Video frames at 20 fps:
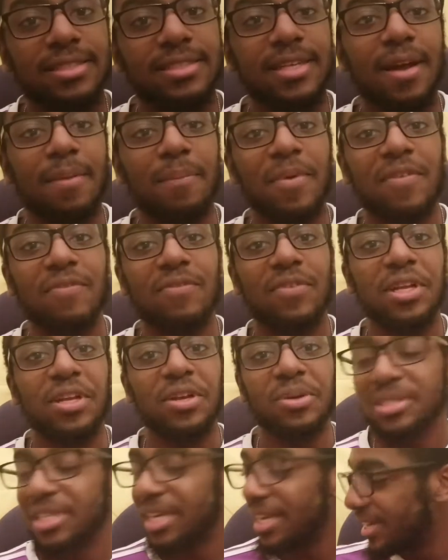Got my
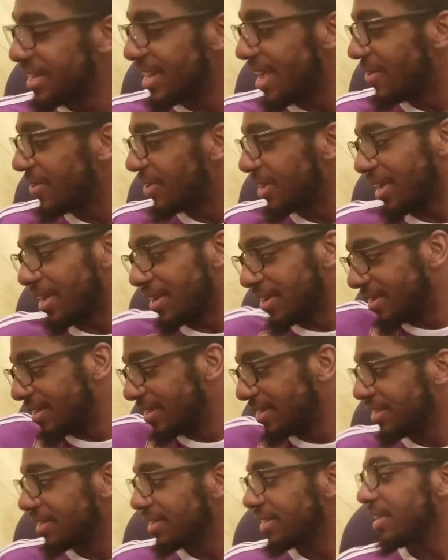video taken down again.
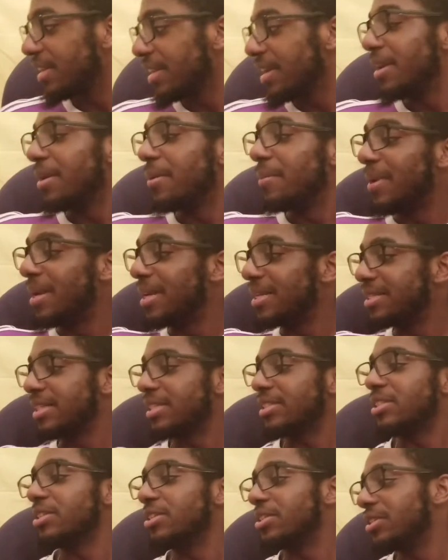
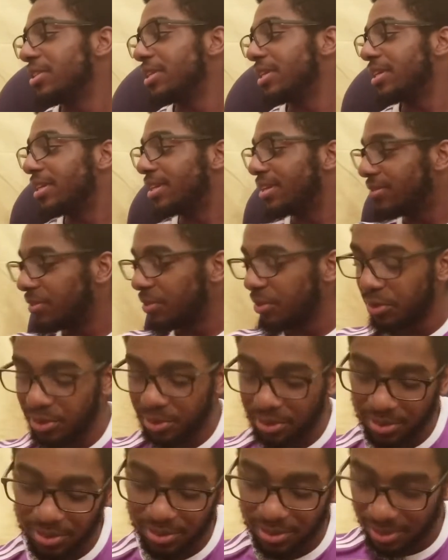Manchester, you didn't even.
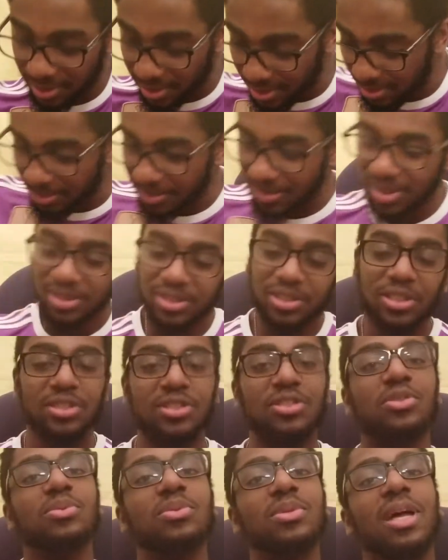
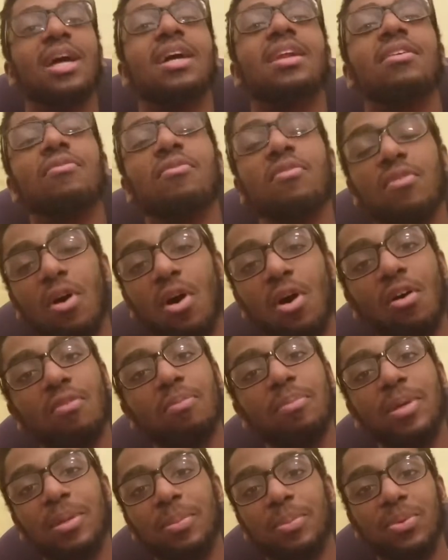Manchester United, all
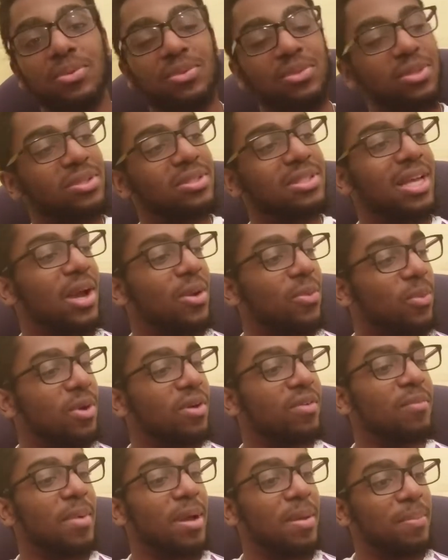people, took down one
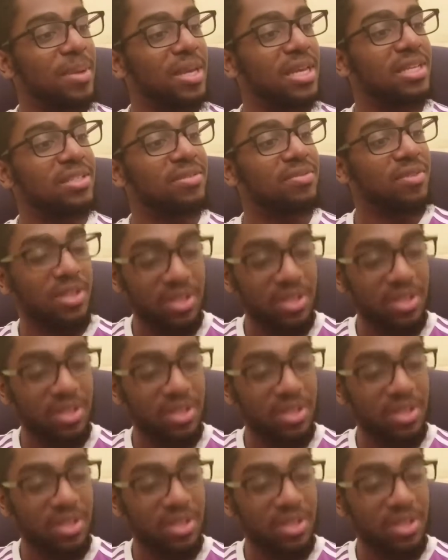of my biggest